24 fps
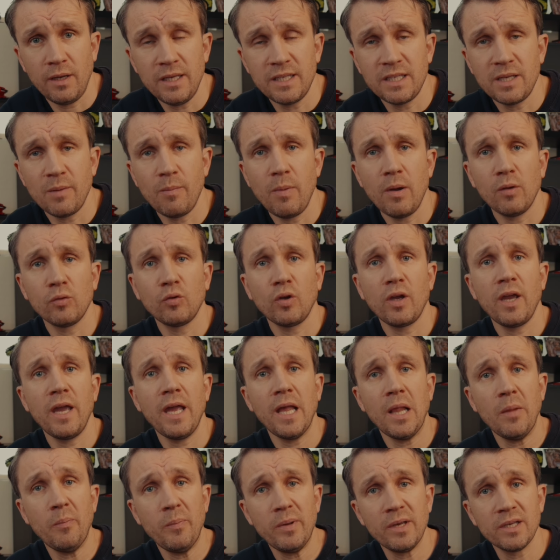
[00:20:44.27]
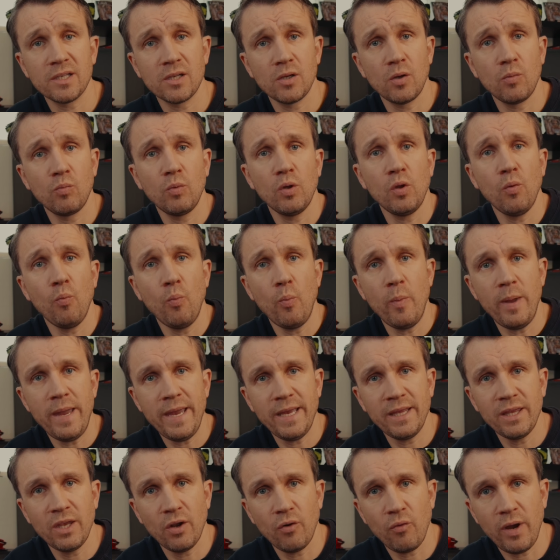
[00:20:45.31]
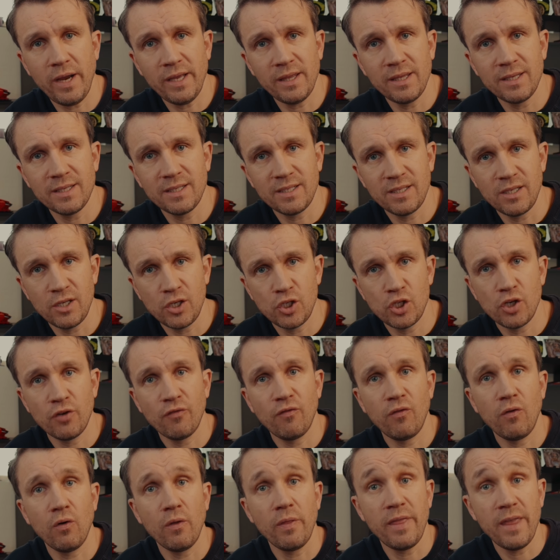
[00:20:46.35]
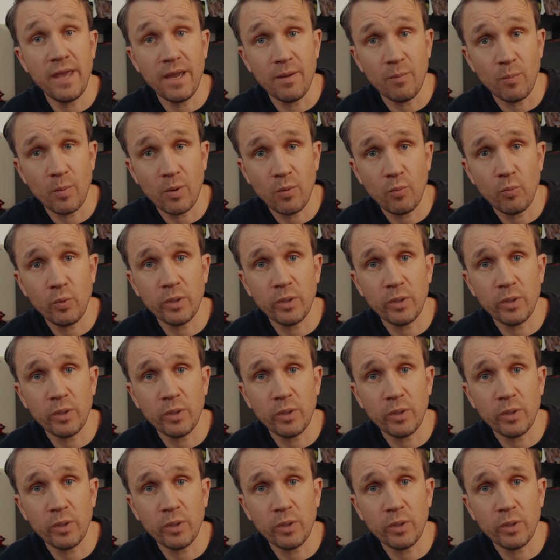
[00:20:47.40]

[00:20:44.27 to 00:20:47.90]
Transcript: It's about helping someone make the right decision for them